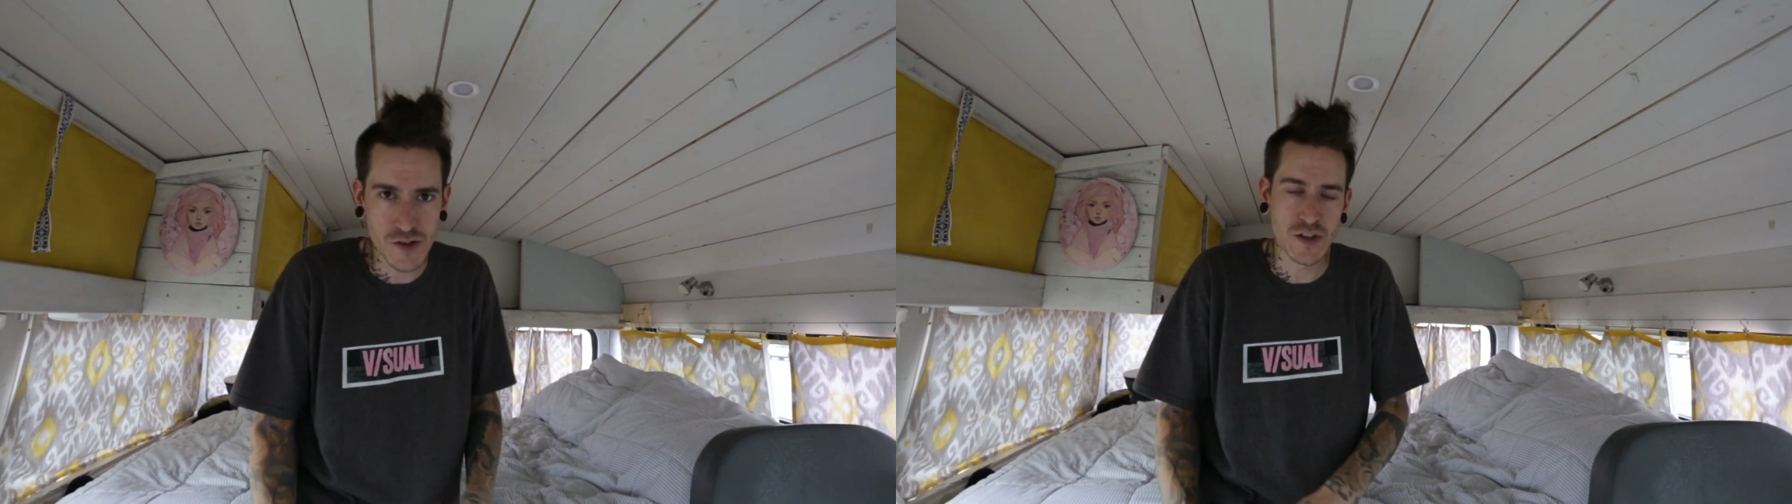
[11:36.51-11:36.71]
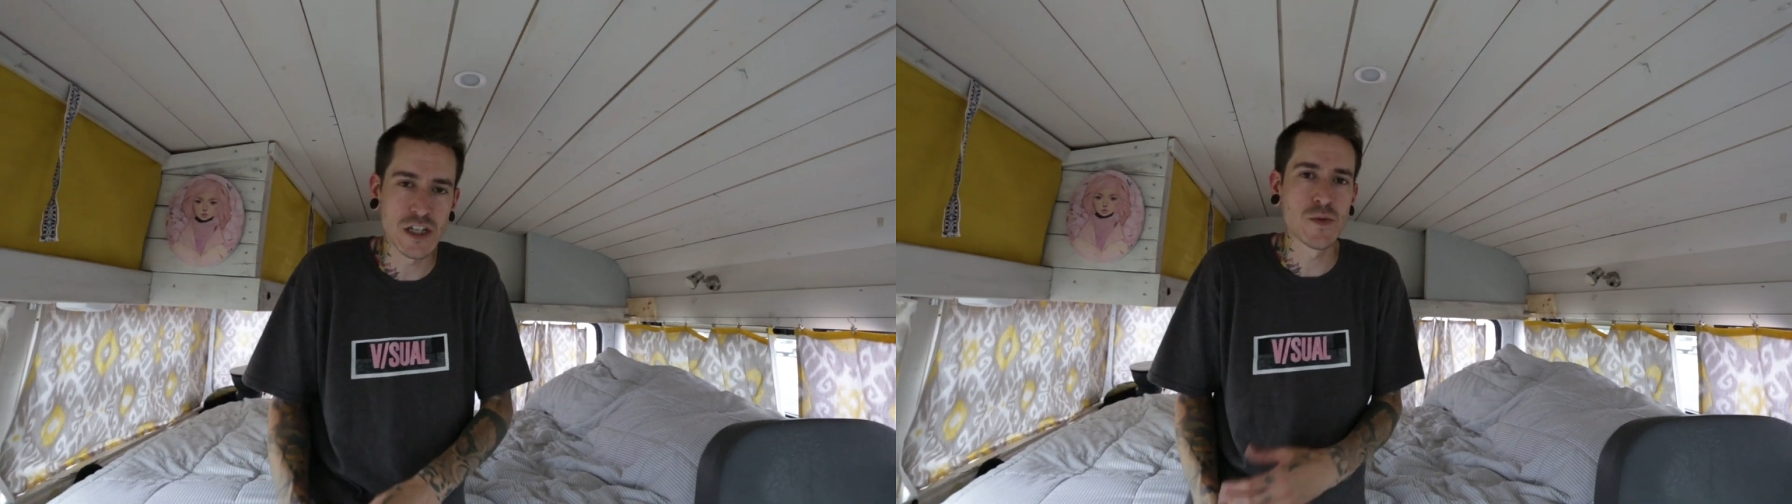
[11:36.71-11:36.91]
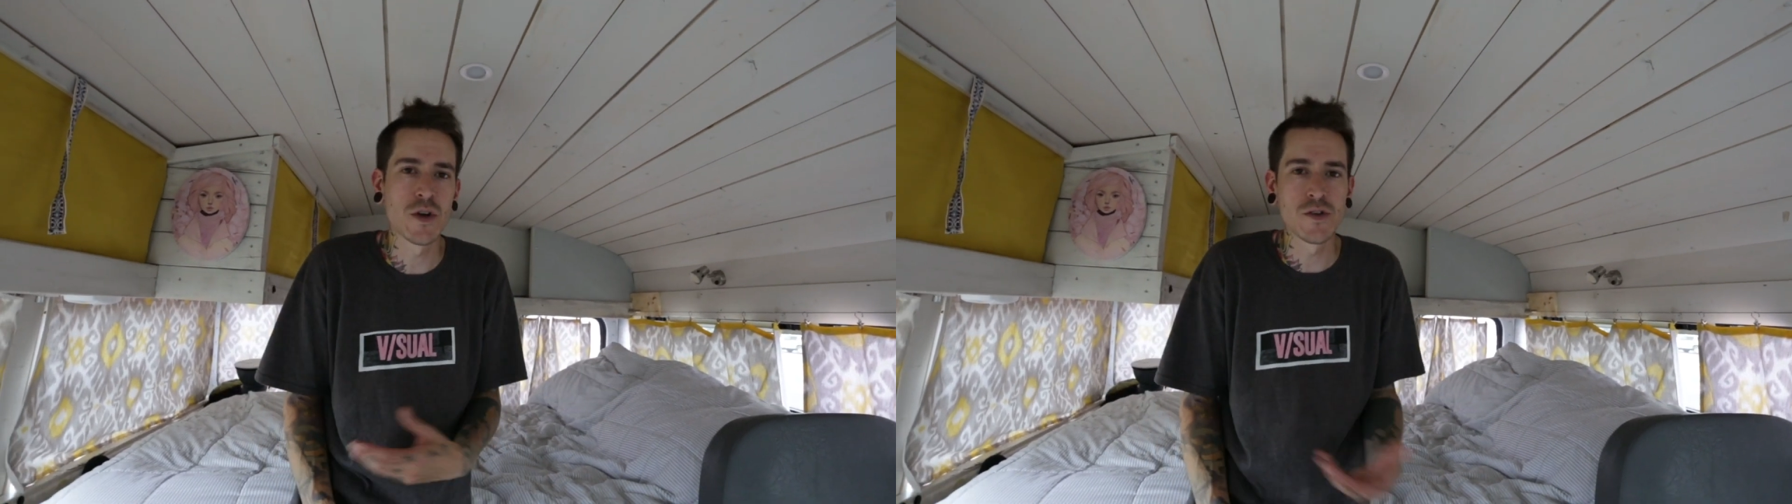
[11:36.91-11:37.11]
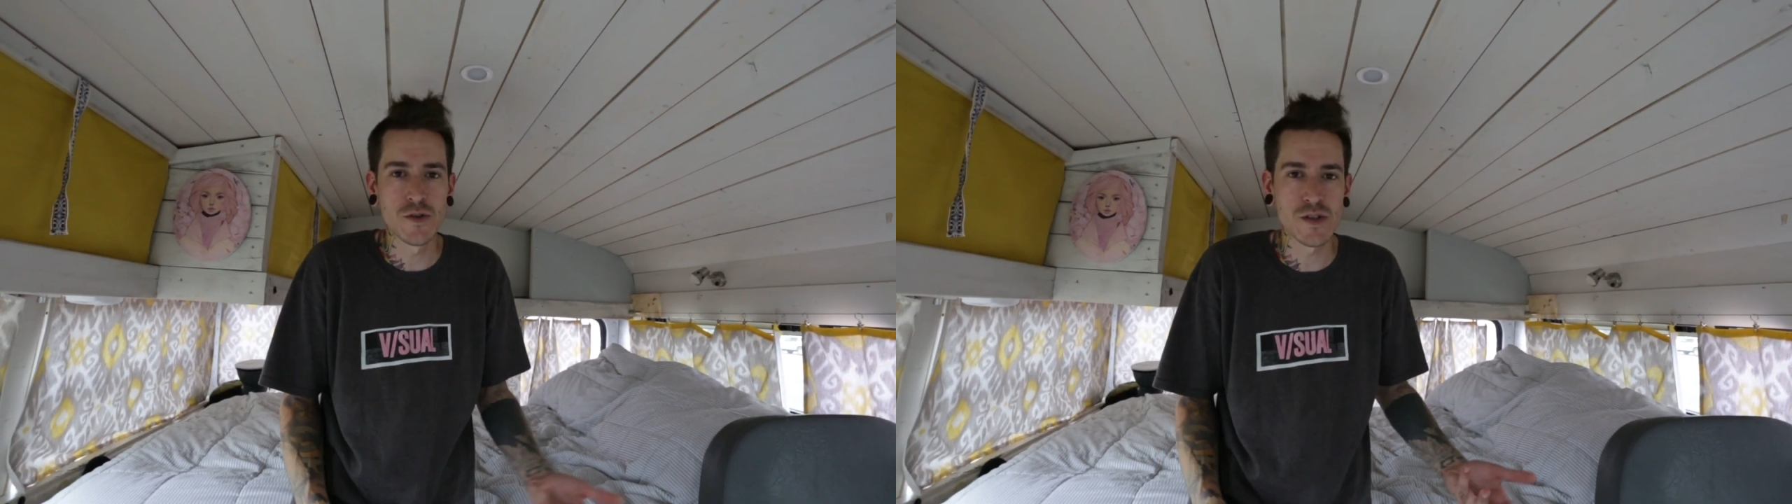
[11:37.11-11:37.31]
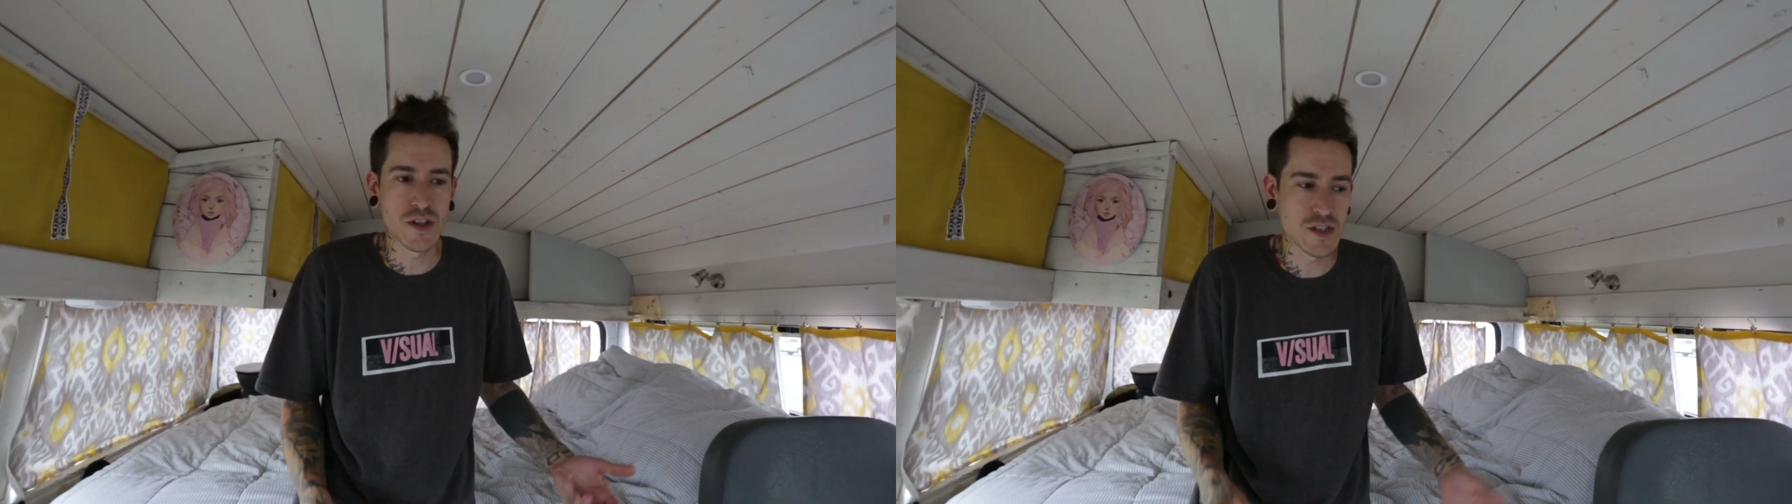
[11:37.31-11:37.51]
or things we don't
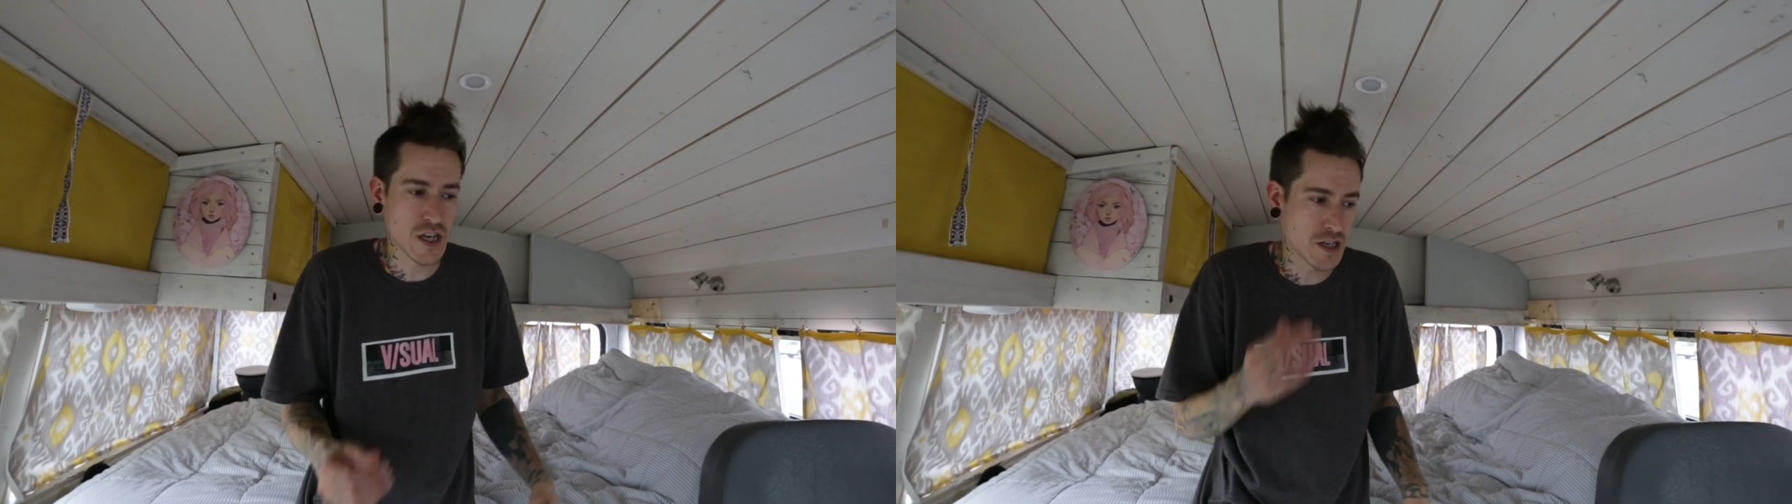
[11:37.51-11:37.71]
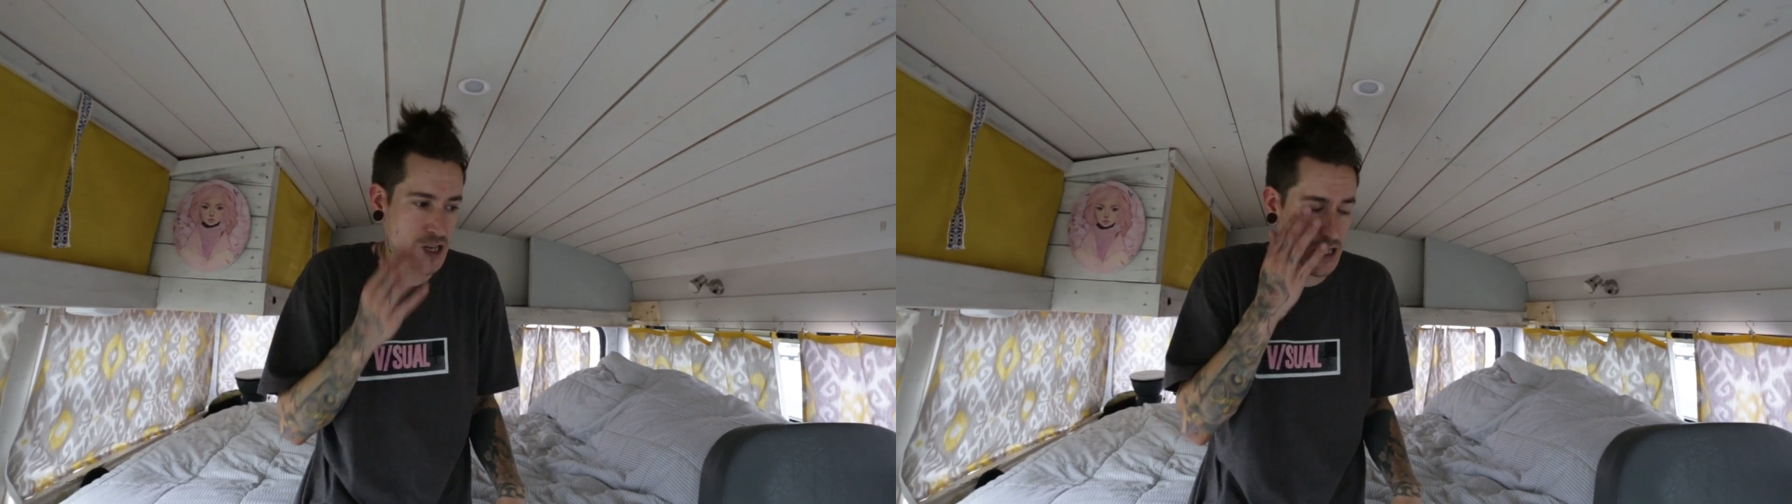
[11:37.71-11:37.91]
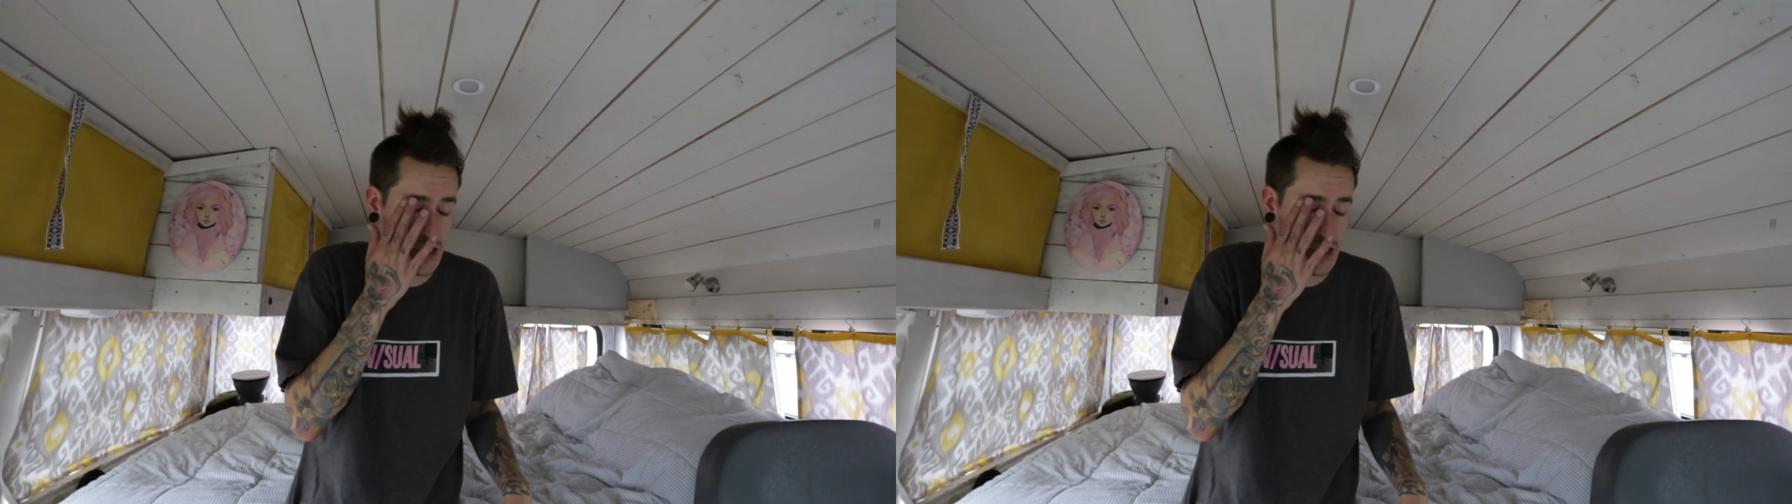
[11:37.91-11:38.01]
use on the day-to-day.